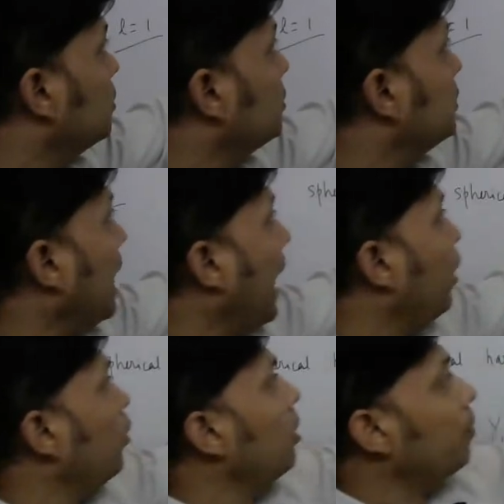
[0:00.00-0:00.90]
the
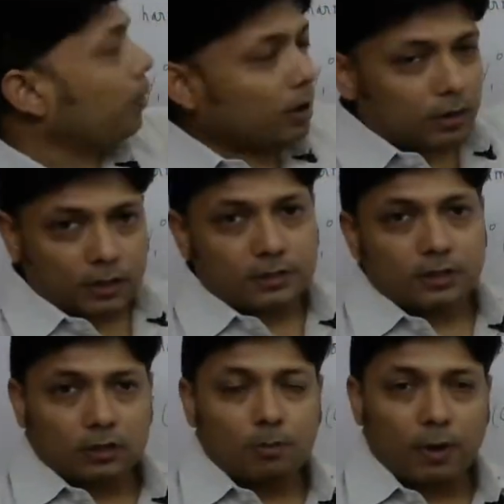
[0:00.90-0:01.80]
angular part is
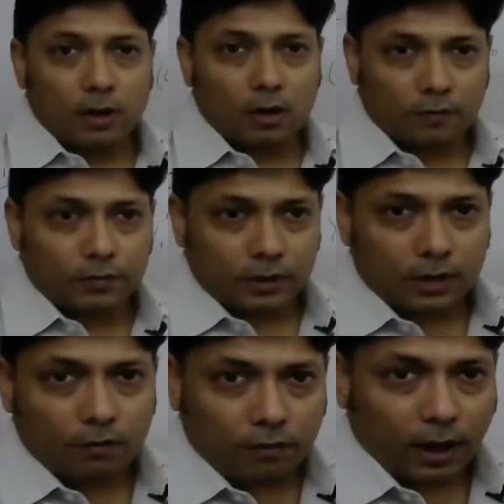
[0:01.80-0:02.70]
independent of
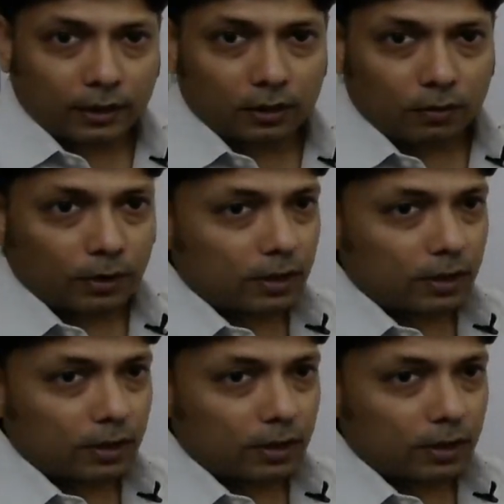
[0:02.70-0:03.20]
theta phi. Okay,